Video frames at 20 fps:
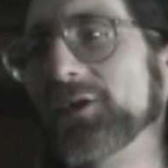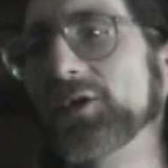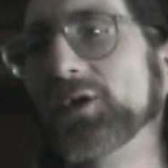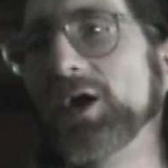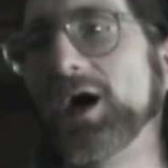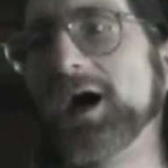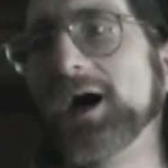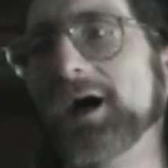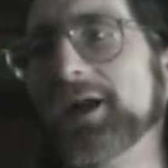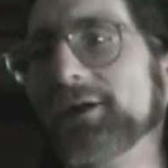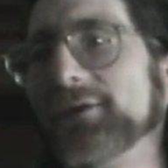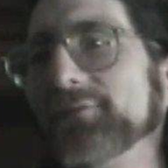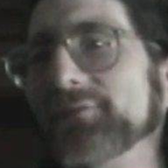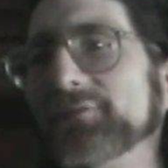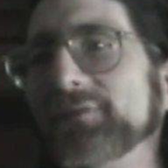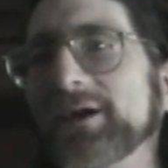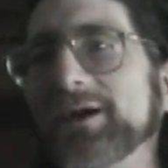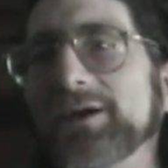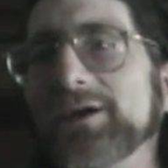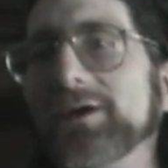lot of
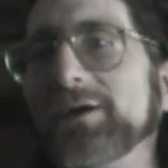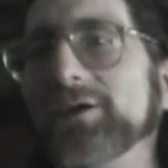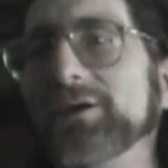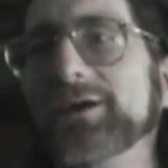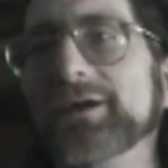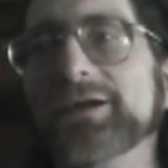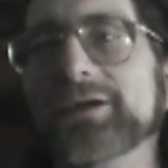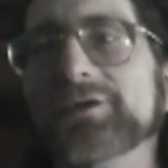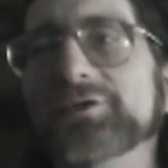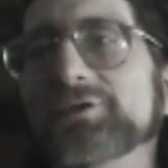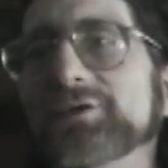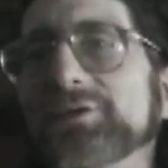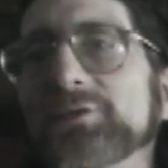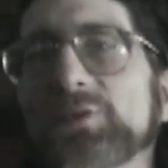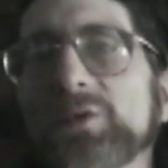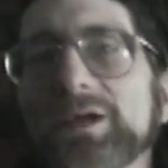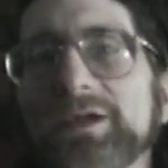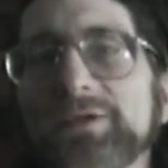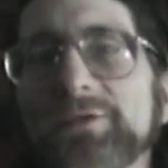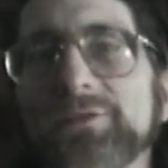very good
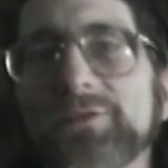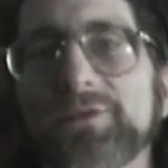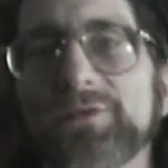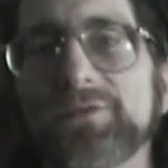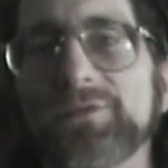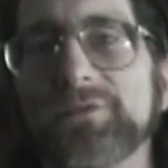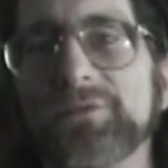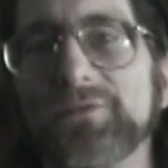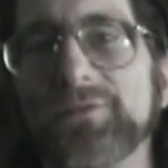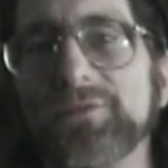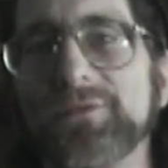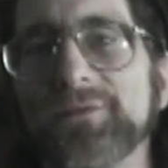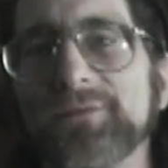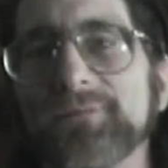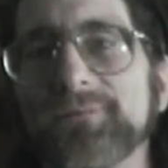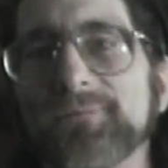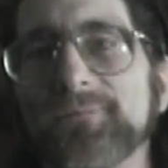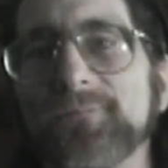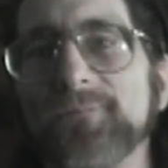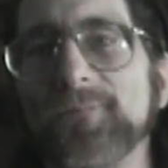reasons
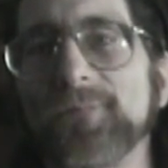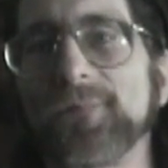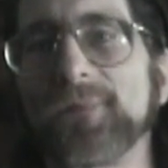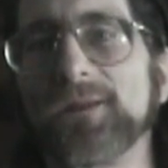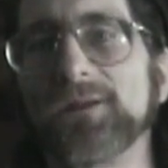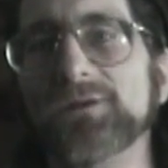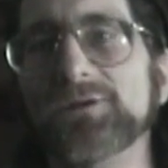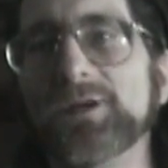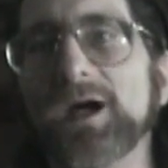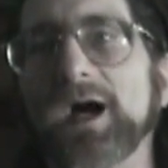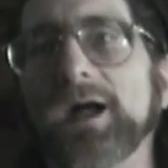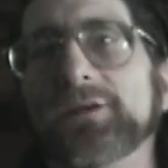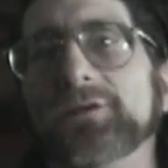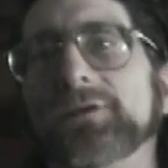not